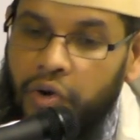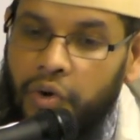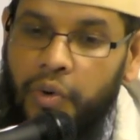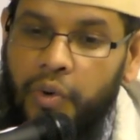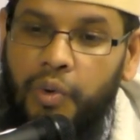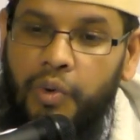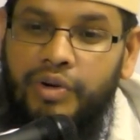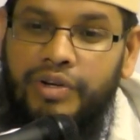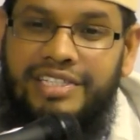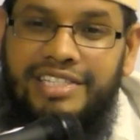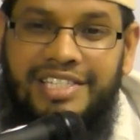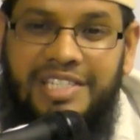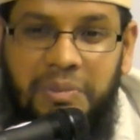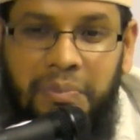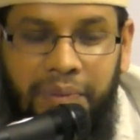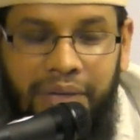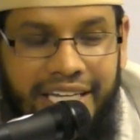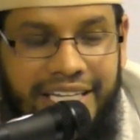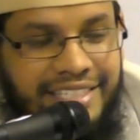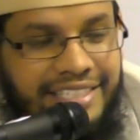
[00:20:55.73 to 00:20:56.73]
who
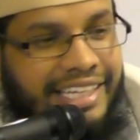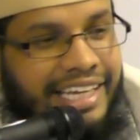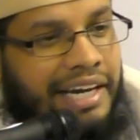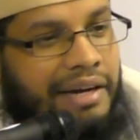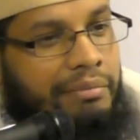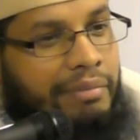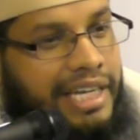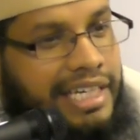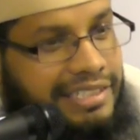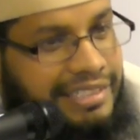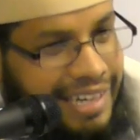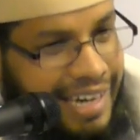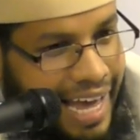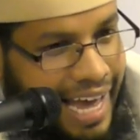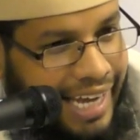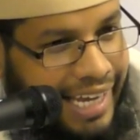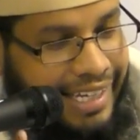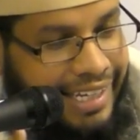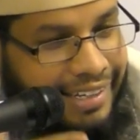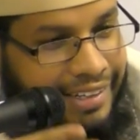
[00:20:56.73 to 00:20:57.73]
speaks and makes
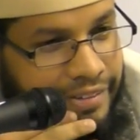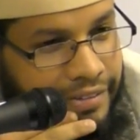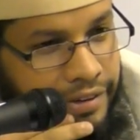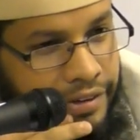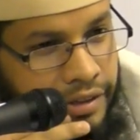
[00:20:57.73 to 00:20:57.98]
lie,